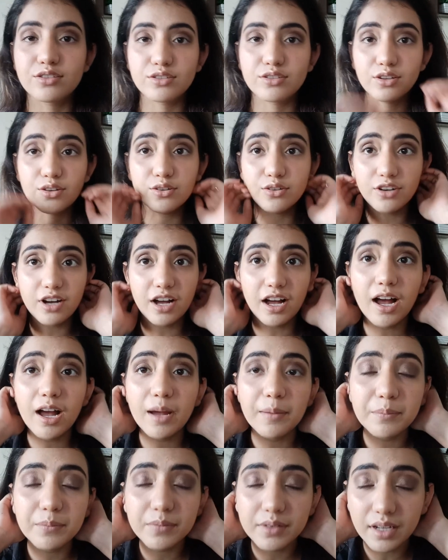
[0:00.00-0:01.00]
So
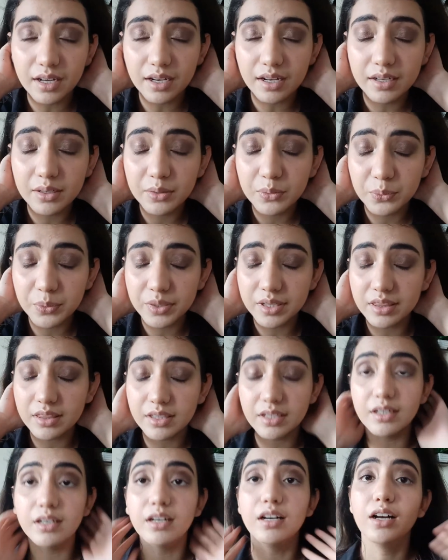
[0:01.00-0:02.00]
I'm done with
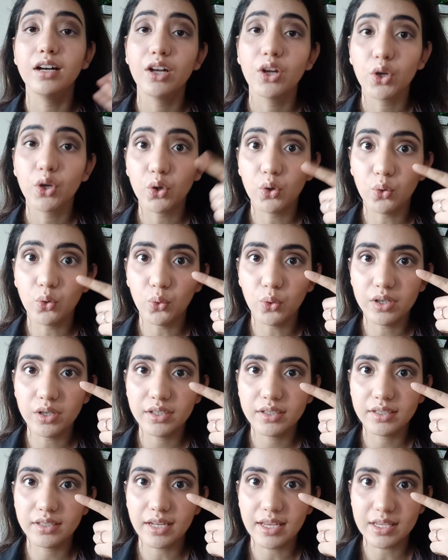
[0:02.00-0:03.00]
the
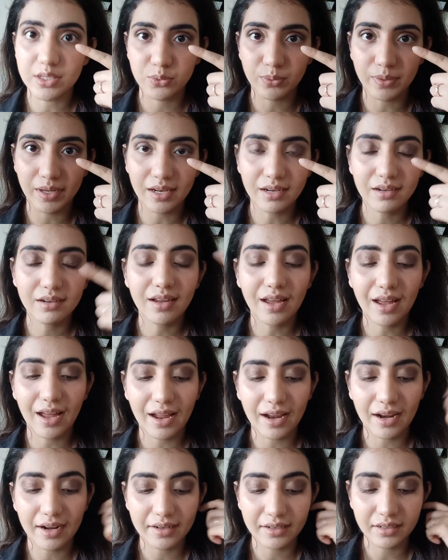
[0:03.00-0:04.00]
golden as well,
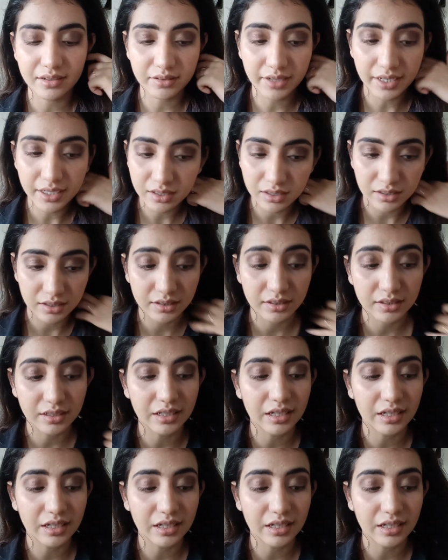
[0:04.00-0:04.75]
and right in the